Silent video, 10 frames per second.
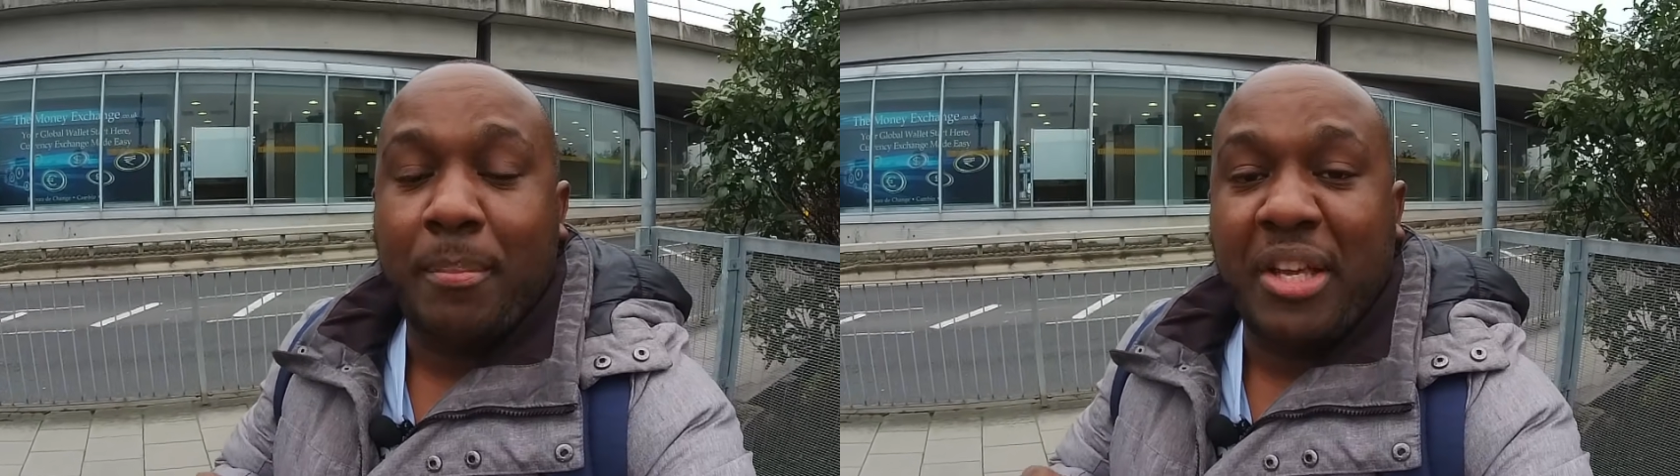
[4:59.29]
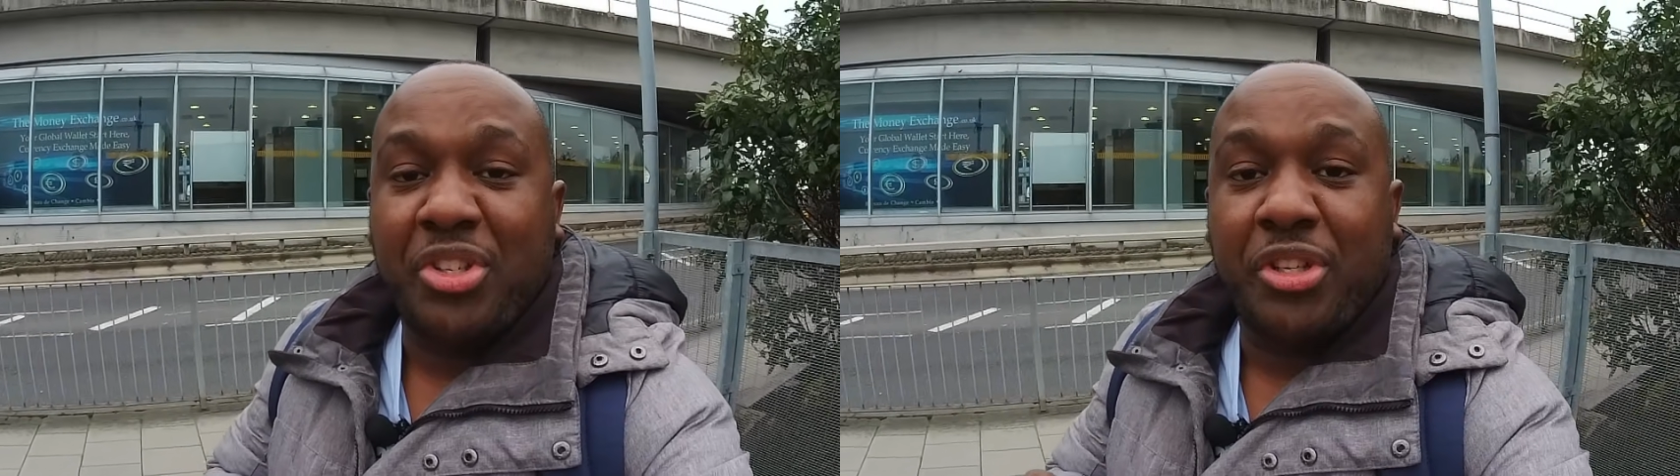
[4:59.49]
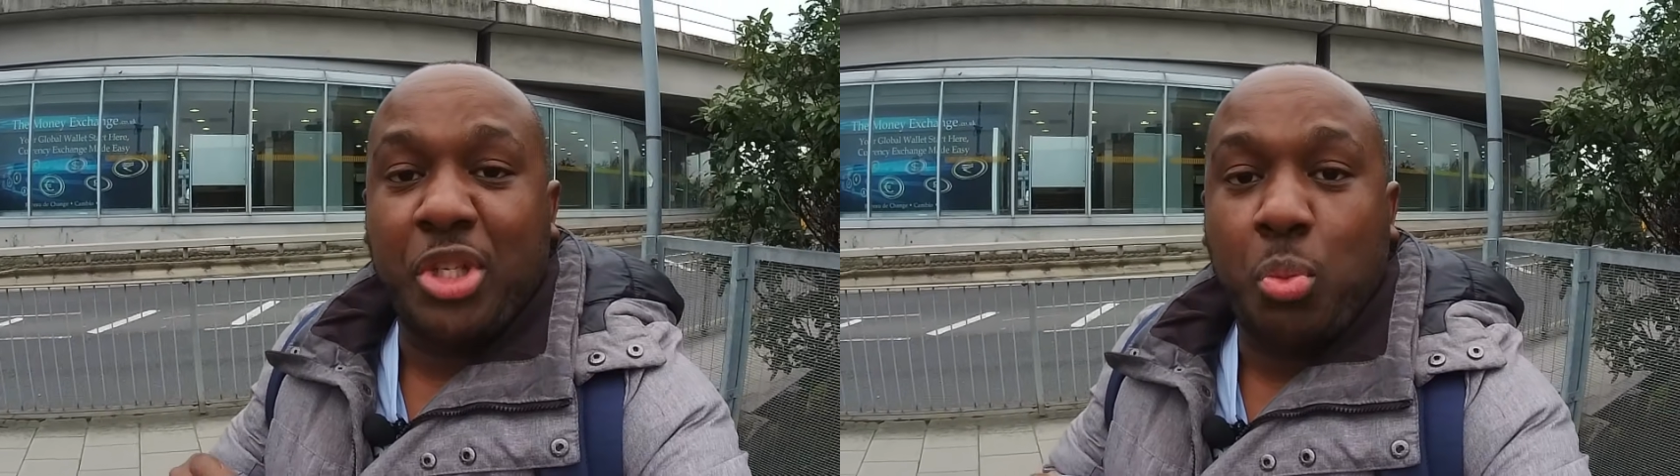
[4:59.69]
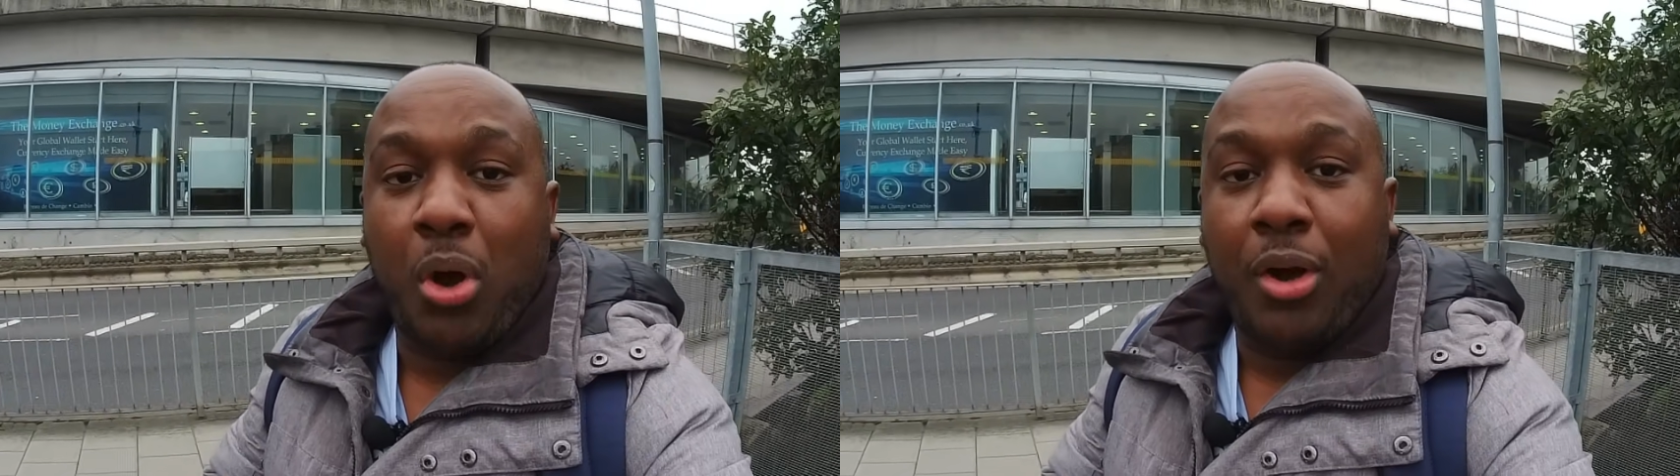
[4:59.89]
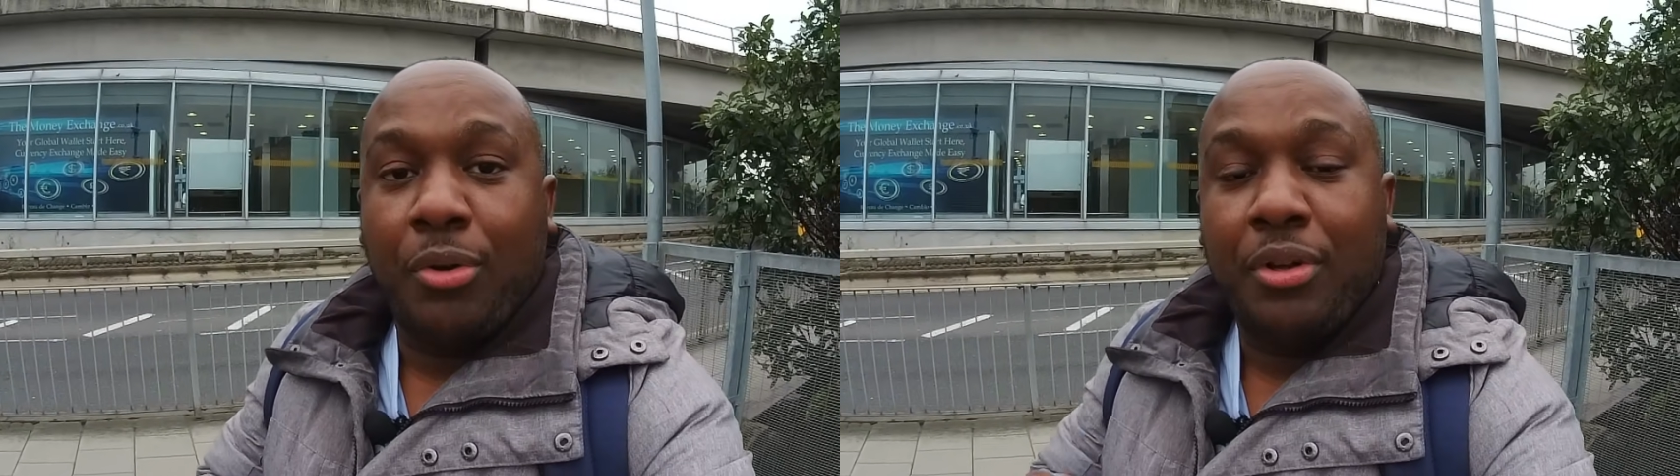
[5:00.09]
mention as
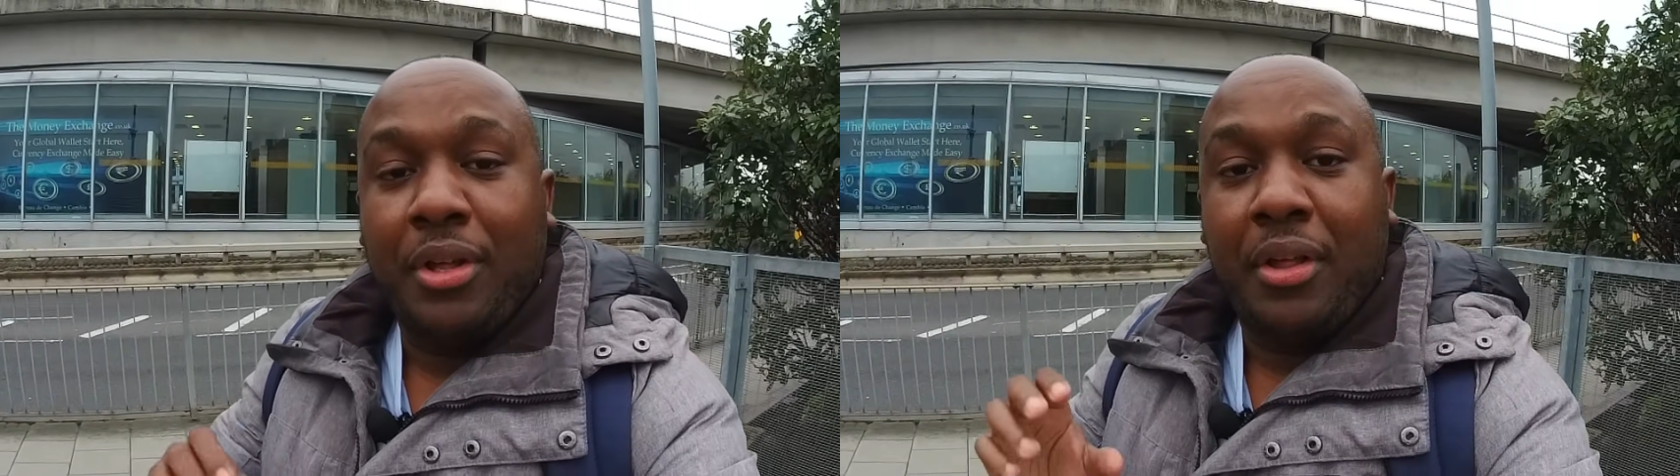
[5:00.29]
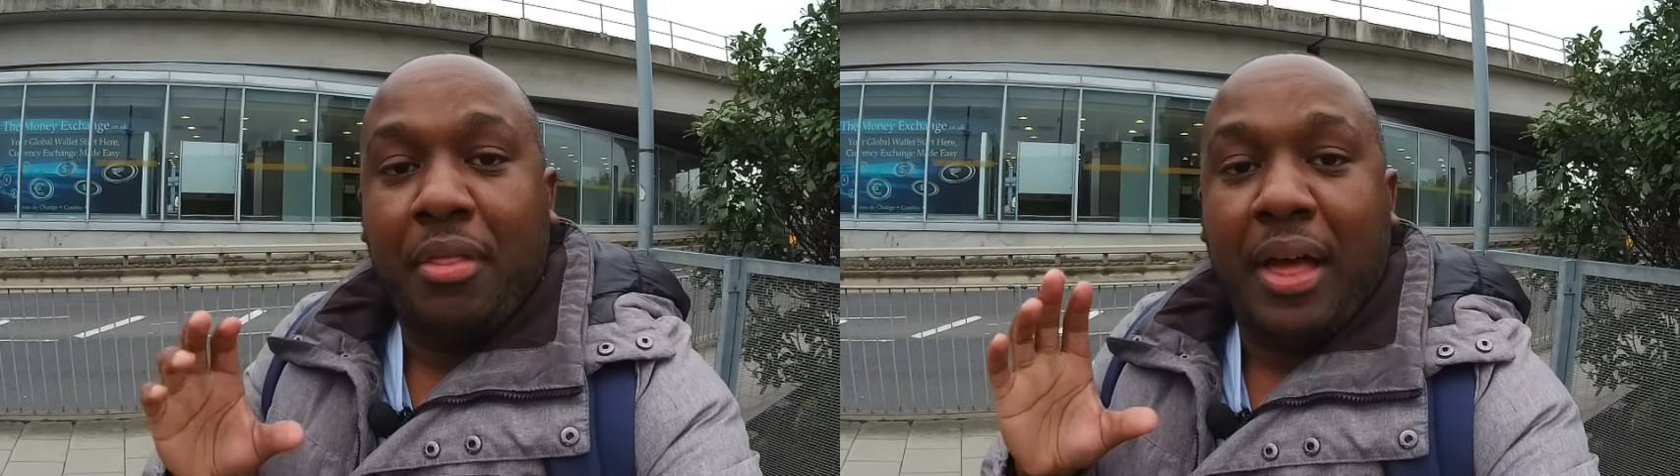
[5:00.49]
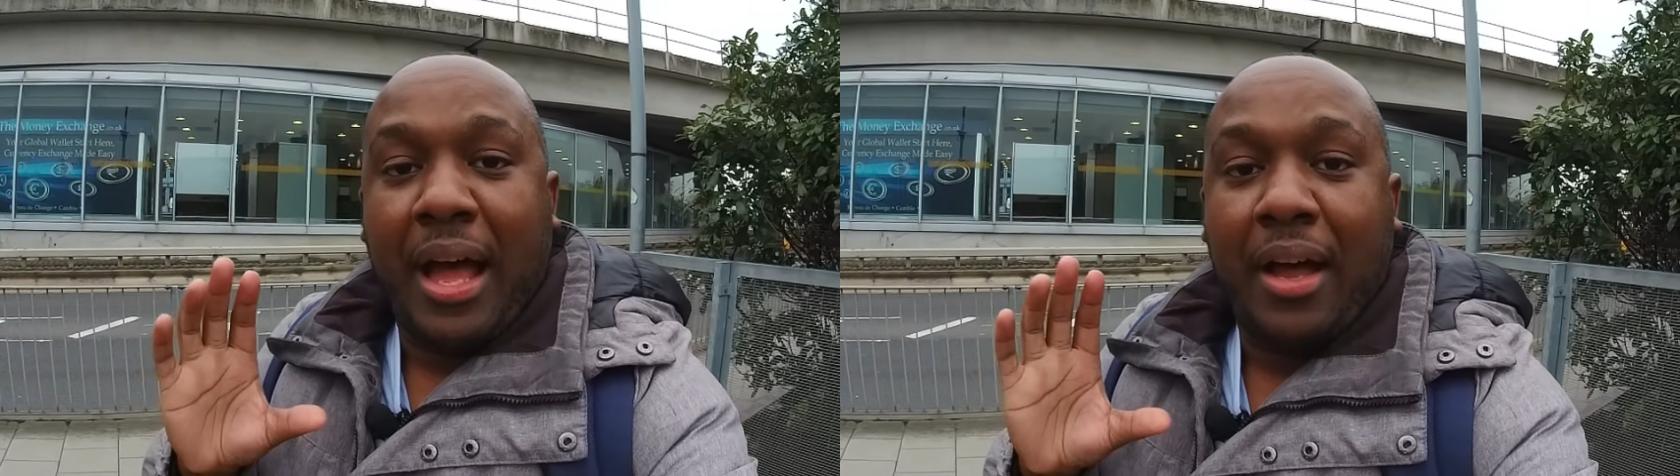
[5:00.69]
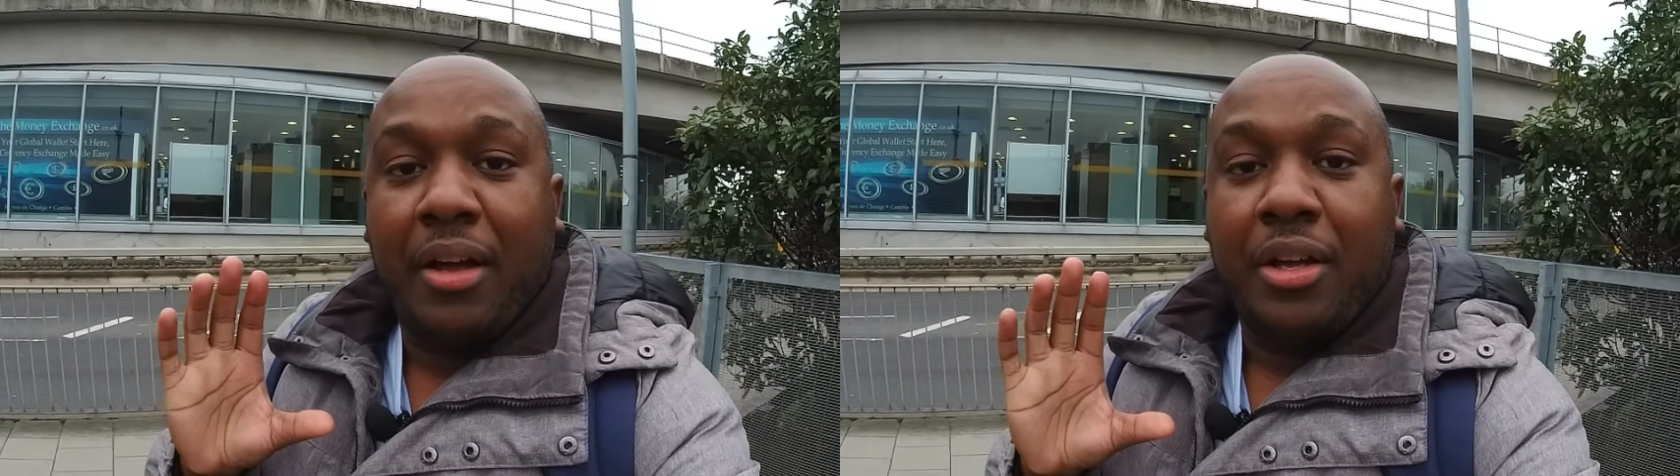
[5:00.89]
well that